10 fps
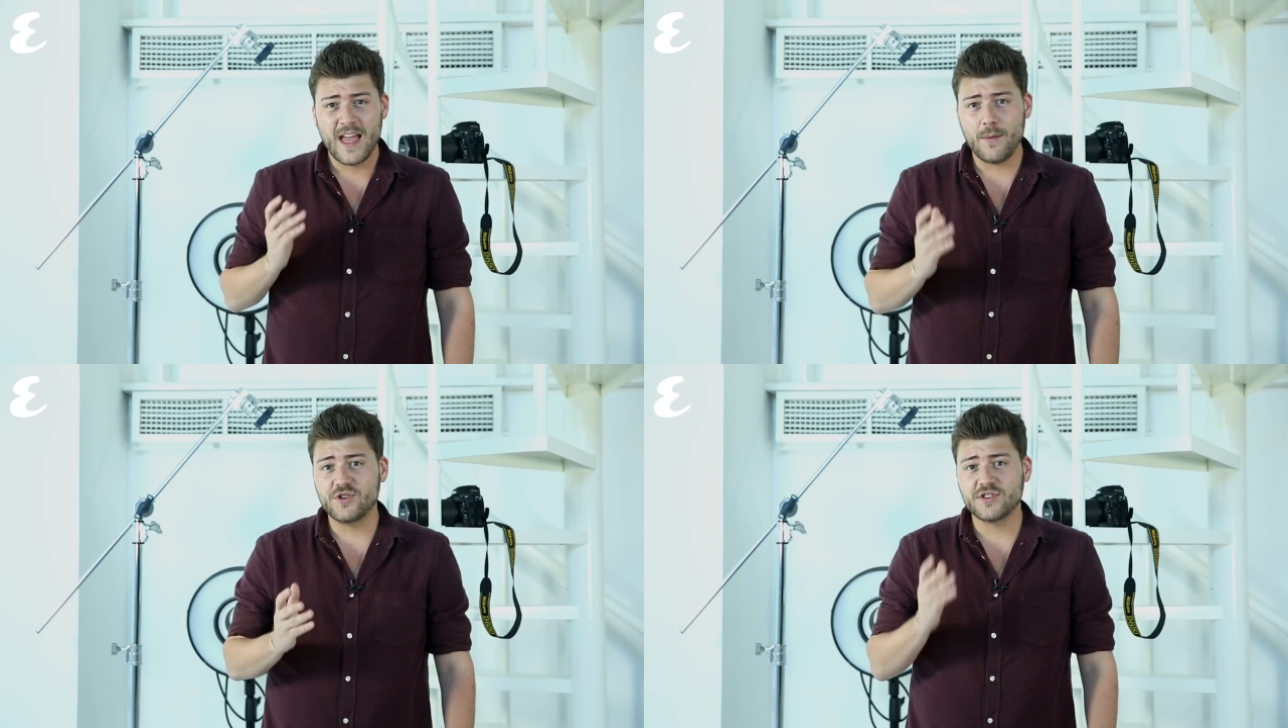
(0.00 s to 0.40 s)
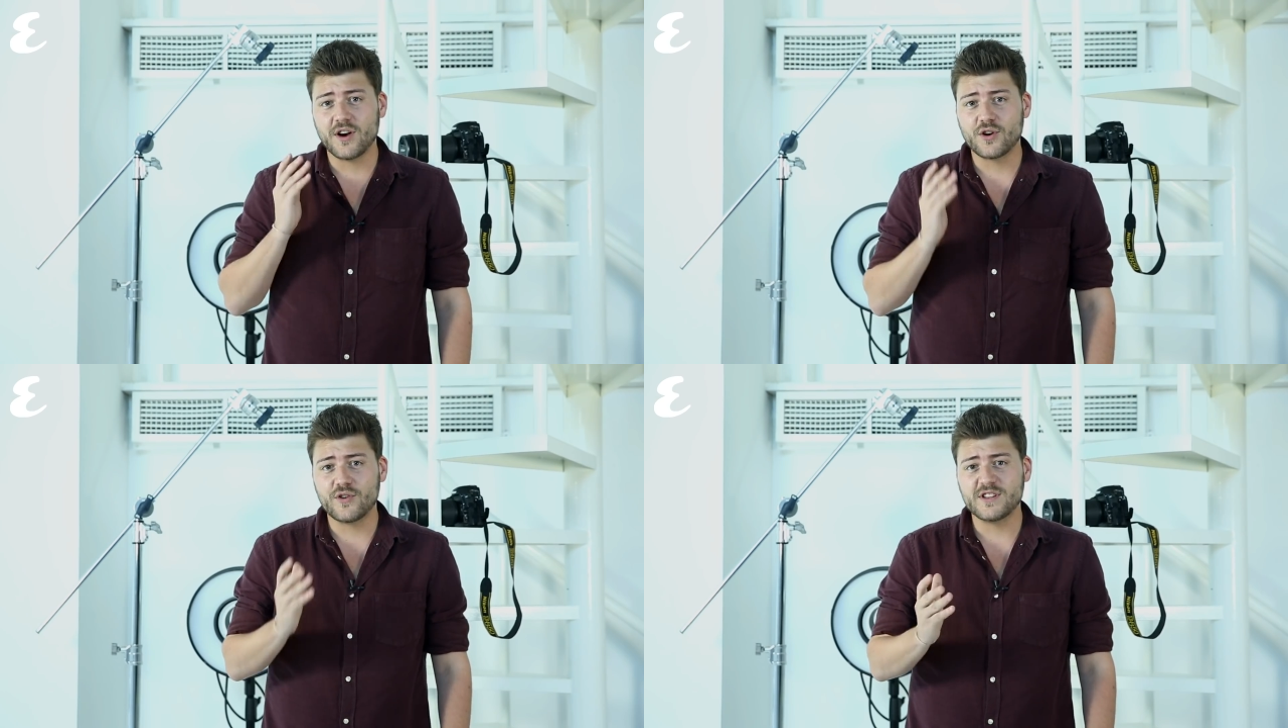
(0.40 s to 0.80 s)
Images
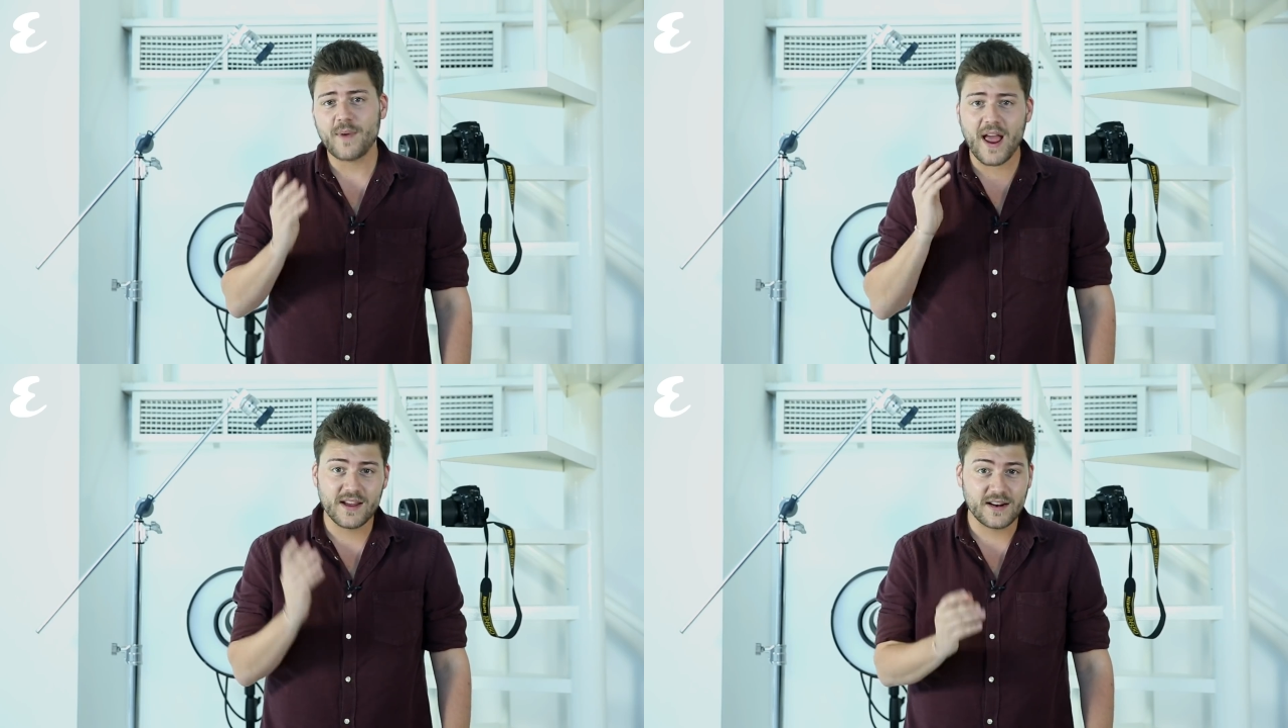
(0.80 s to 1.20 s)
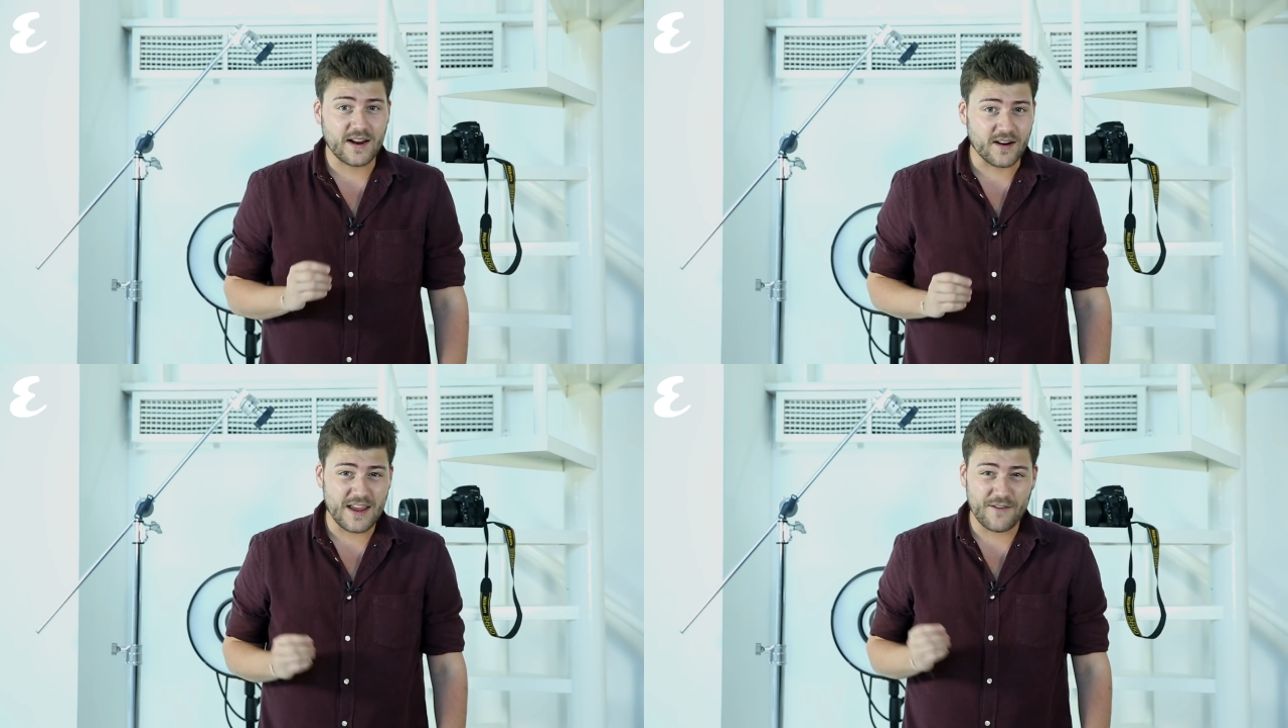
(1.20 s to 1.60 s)
are crisp and
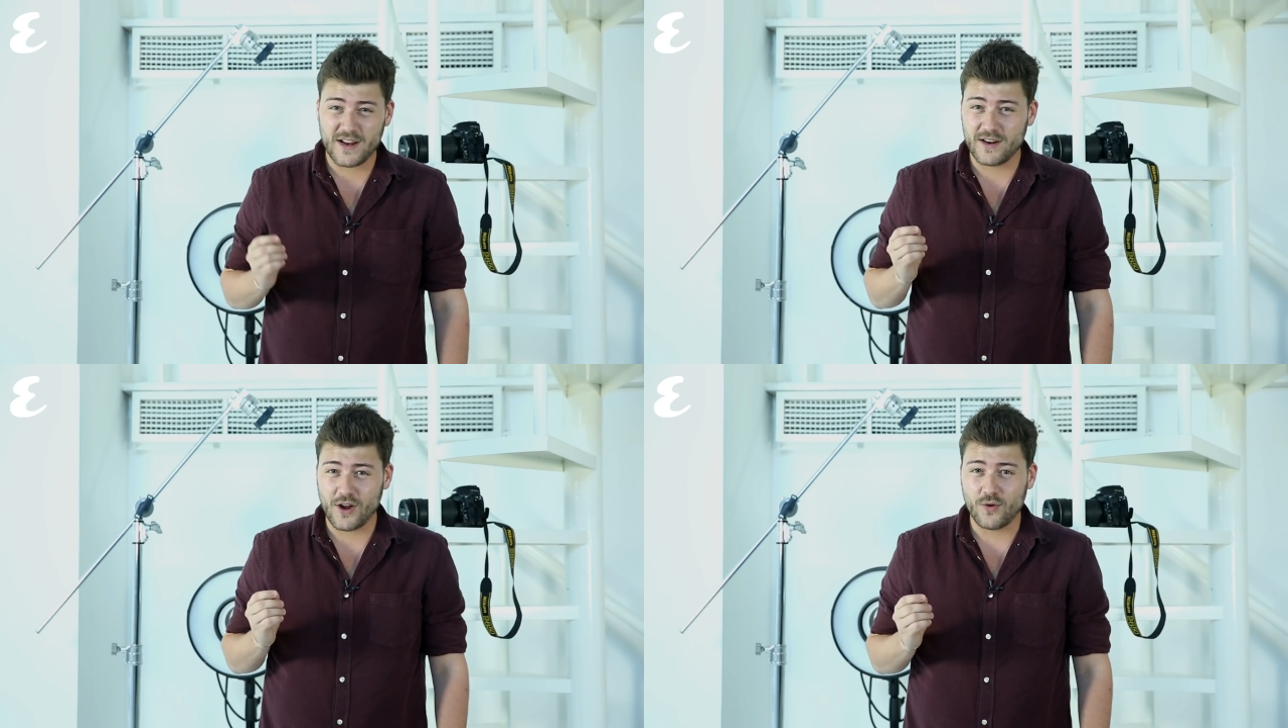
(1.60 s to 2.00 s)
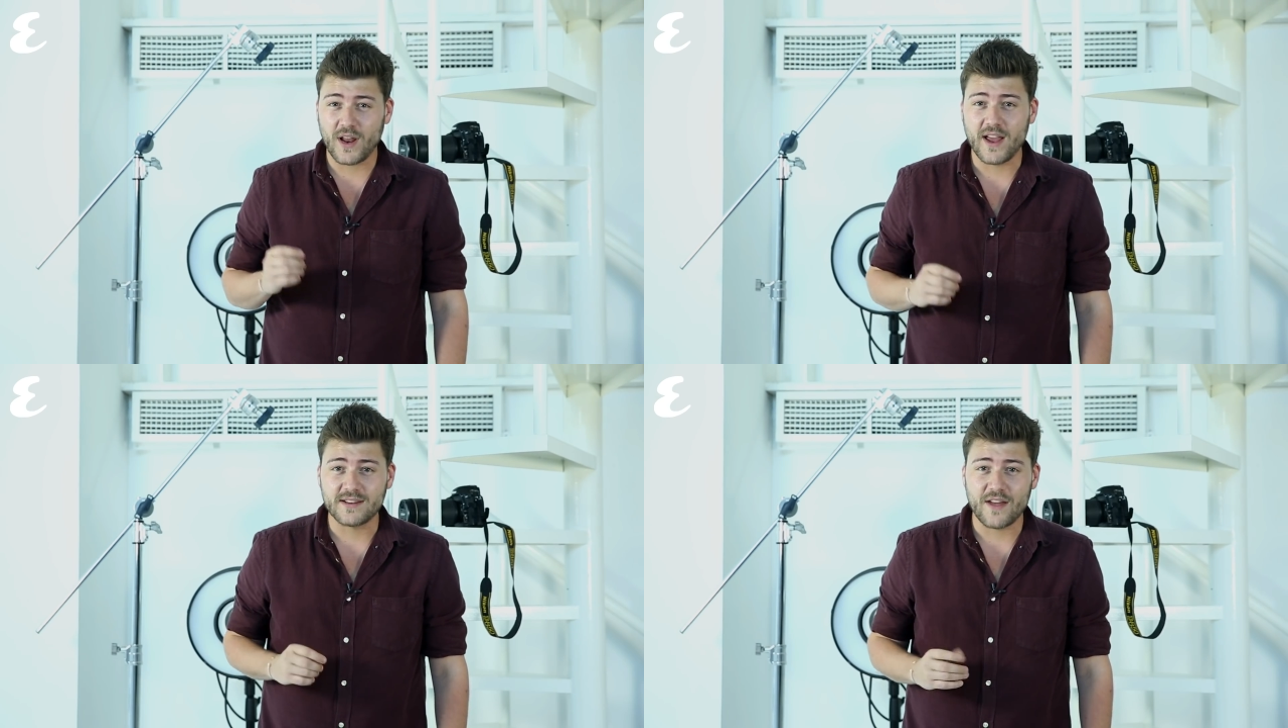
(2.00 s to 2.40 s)
clear, even in low
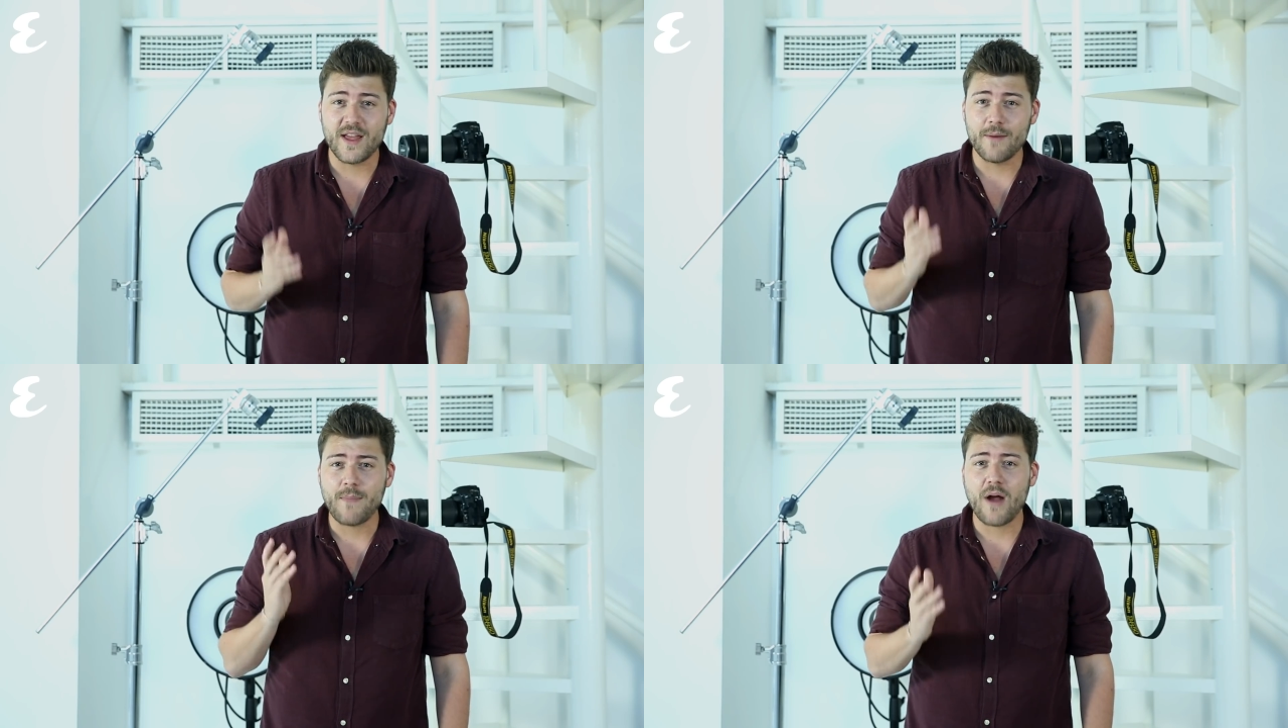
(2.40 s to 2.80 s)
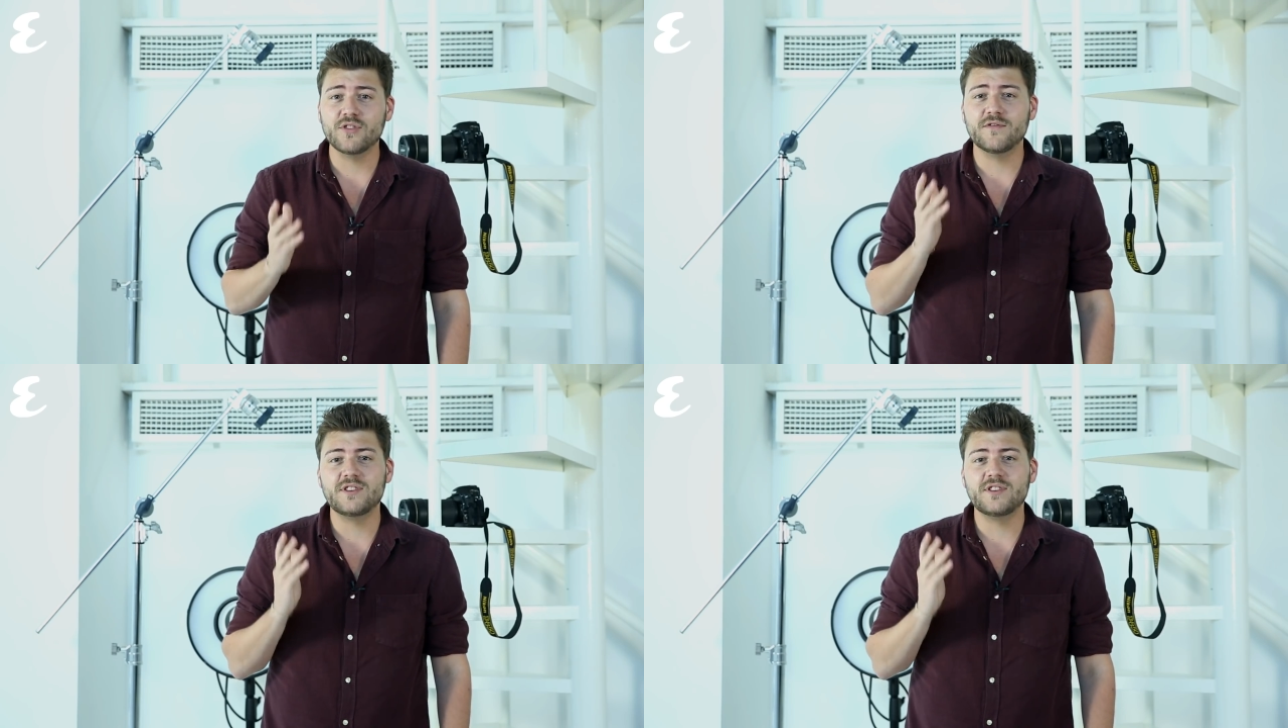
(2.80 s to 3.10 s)
light, and the amount of